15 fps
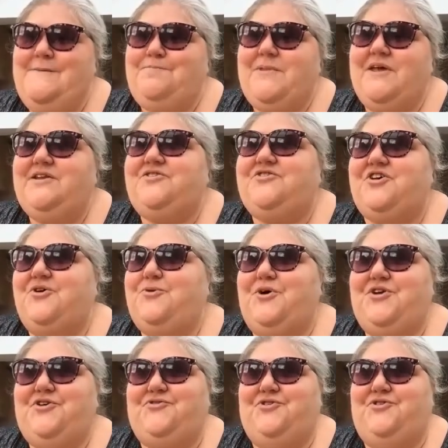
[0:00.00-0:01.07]
And it's so
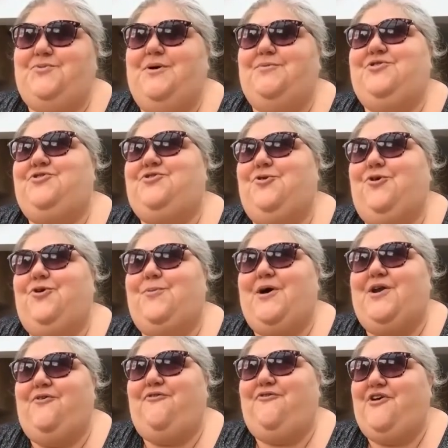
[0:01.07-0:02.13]
wonderful to be able to talk about
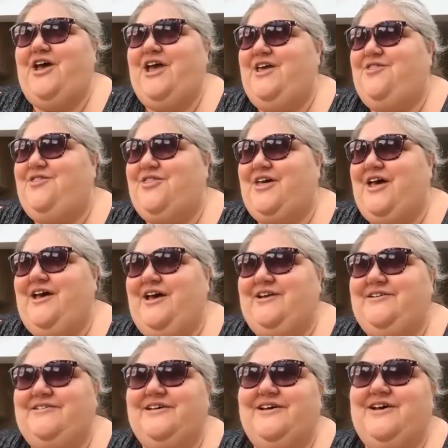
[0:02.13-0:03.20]
our faith
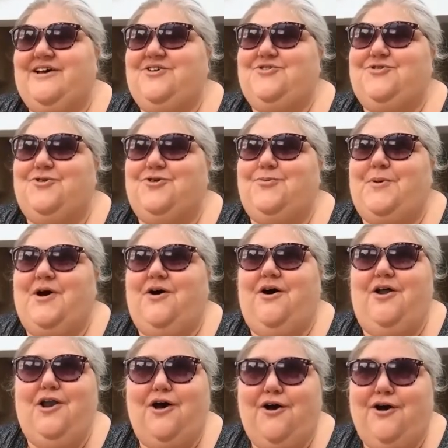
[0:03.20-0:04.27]
and talk about
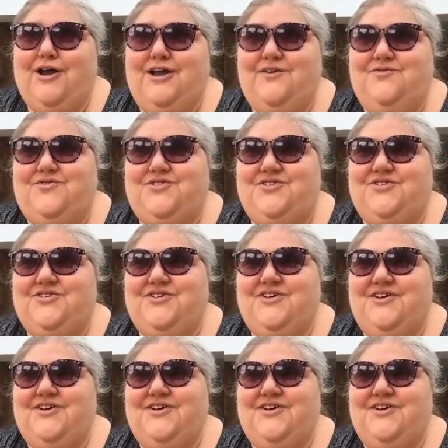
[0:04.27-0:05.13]
our lives